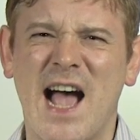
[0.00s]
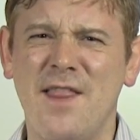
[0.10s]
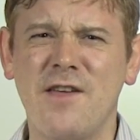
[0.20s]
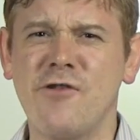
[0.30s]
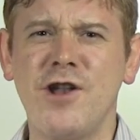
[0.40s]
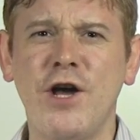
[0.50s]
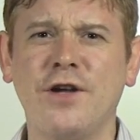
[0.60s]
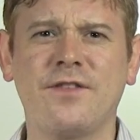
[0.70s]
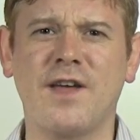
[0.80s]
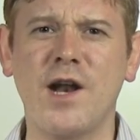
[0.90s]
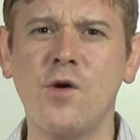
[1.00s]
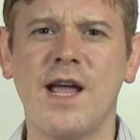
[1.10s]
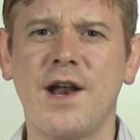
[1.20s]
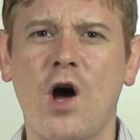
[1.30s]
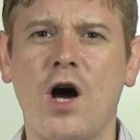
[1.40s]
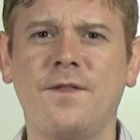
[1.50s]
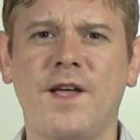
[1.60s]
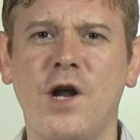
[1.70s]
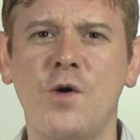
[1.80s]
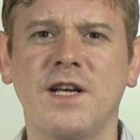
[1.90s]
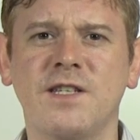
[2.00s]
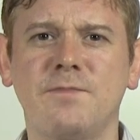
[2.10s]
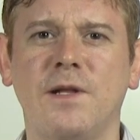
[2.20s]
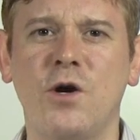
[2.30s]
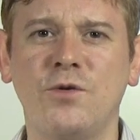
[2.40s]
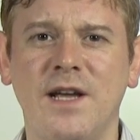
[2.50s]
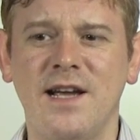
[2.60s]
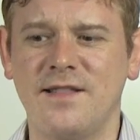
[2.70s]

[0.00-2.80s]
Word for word: And they're inert, they don't get hot, they don't explode,